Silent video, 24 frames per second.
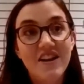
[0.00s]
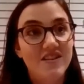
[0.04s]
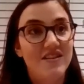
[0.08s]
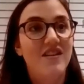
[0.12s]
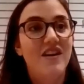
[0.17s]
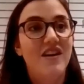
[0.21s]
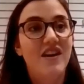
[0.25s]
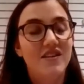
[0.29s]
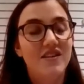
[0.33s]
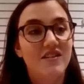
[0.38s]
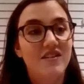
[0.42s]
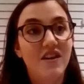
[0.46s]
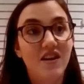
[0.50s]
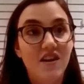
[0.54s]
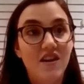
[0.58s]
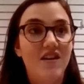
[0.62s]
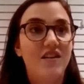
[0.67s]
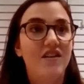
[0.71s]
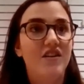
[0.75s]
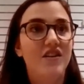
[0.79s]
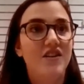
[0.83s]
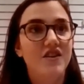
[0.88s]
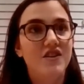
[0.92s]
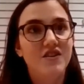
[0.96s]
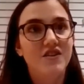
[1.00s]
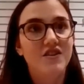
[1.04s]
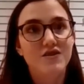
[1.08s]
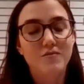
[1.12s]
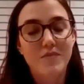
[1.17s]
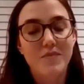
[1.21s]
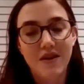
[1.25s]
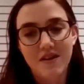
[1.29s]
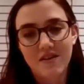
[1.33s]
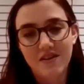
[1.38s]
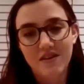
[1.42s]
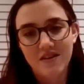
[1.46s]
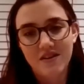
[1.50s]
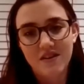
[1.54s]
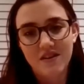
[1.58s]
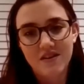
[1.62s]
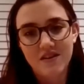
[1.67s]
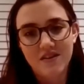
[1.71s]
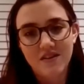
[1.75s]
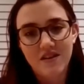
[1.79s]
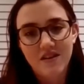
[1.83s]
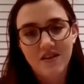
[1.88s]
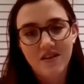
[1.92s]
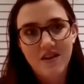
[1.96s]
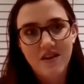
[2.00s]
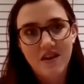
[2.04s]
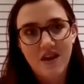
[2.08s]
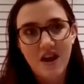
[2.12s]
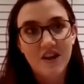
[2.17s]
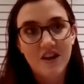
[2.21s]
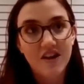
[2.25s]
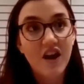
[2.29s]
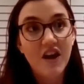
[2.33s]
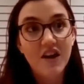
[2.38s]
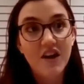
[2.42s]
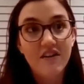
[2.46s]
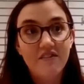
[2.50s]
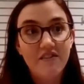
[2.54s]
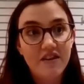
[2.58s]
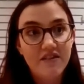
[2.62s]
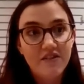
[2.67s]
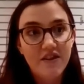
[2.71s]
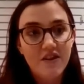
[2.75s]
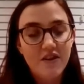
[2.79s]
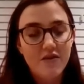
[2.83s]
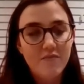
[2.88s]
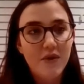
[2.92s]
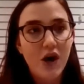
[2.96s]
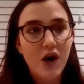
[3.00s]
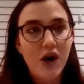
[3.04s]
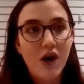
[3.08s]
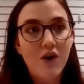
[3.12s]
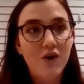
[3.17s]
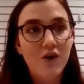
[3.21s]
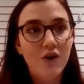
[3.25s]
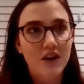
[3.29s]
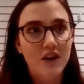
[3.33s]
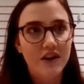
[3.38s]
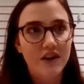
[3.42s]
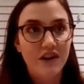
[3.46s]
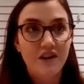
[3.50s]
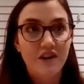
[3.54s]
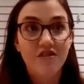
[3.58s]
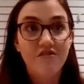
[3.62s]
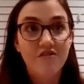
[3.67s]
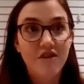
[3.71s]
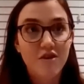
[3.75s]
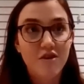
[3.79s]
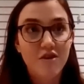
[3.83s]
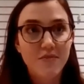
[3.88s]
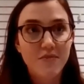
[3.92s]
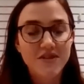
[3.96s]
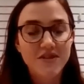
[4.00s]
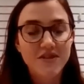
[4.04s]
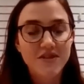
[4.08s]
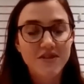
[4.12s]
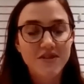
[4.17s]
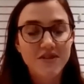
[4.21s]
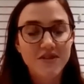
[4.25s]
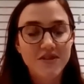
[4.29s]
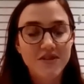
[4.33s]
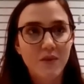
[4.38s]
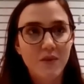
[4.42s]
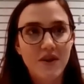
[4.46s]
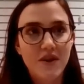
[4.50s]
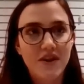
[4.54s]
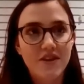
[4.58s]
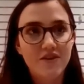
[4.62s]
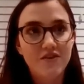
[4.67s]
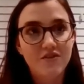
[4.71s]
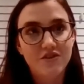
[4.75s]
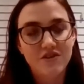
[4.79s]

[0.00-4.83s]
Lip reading: I'd learned a huge amount, and I'd kind given it my all and I'd thrown myself into it.